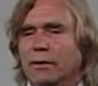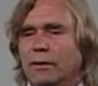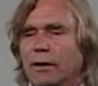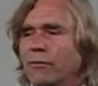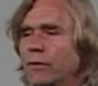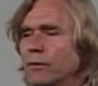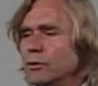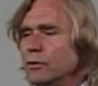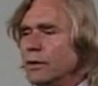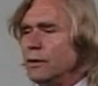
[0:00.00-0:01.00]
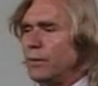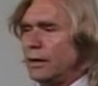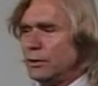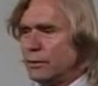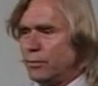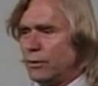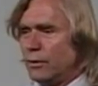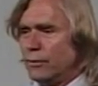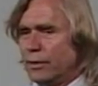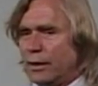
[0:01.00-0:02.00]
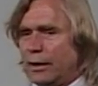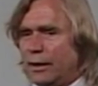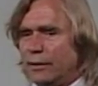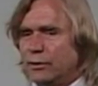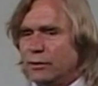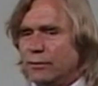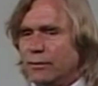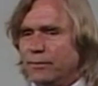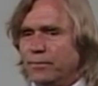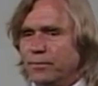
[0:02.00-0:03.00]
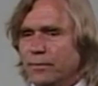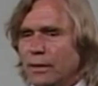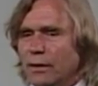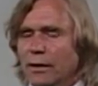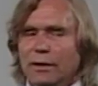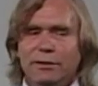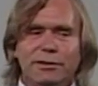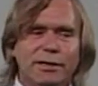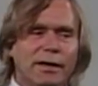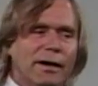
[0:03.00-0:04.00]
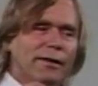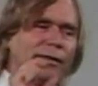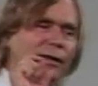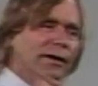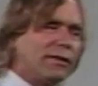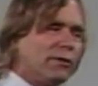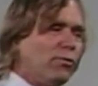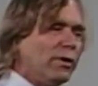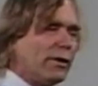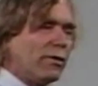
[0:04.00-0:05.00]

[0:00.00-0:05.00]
how far would you get in basketball with that attitude? Do you see, I think that one